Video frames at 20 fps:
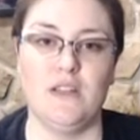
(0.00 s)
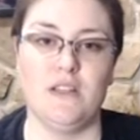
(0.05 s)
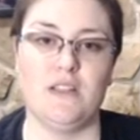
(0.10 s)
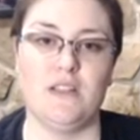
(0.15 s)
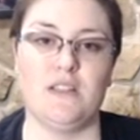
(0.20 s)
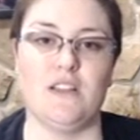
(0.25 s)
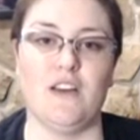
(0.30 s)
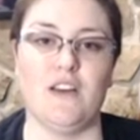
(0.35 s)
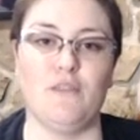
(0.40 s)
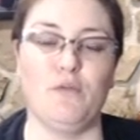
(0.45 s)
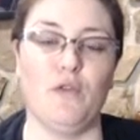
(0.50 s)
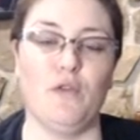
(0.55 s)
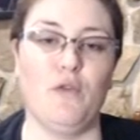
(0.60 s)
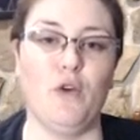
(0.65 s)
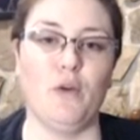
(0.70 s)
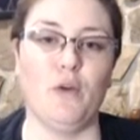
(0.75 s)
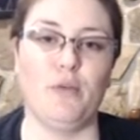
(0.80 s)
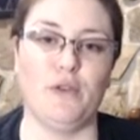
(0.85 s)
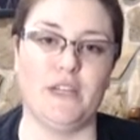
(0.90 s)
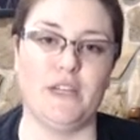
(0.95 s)
stuff
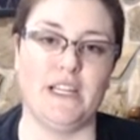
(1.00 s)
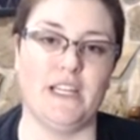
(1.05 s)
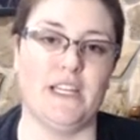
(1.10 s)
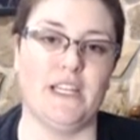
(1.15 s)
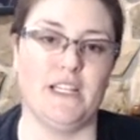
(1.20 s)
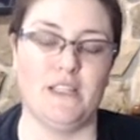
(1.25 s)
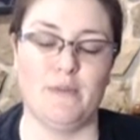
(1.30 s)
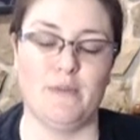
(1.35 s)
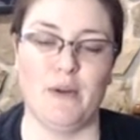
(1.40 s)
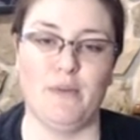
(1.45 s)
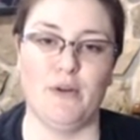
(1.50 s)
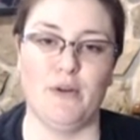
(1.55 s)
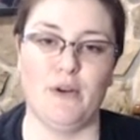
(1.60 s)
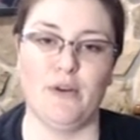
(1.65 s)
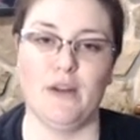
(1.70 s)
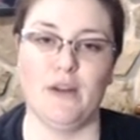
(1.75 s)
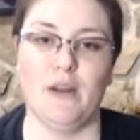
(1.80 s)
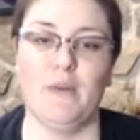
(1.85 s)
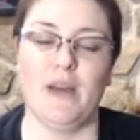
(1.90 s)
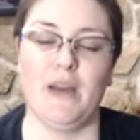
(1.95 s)
before putting it into my
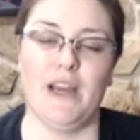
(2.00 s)
program.